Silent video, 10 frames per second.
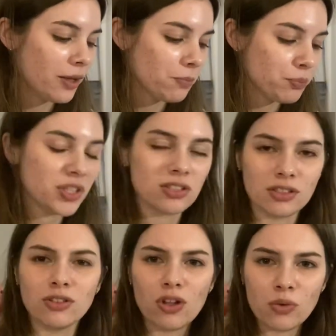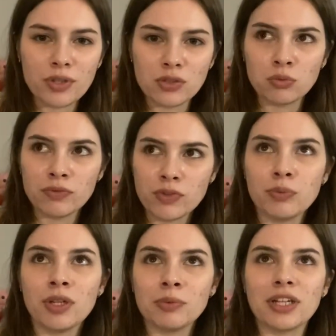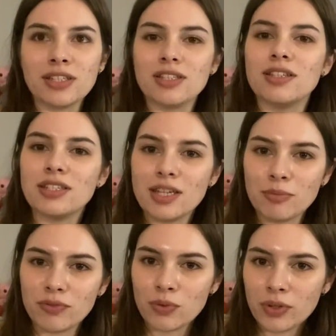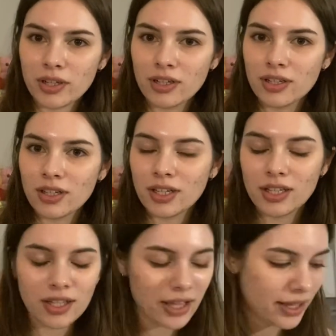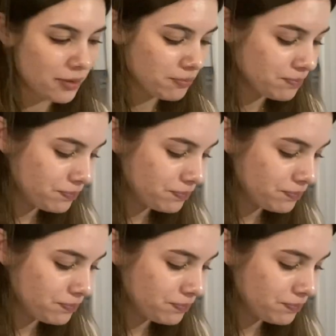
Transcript: but still always reviewing what I did the day before. So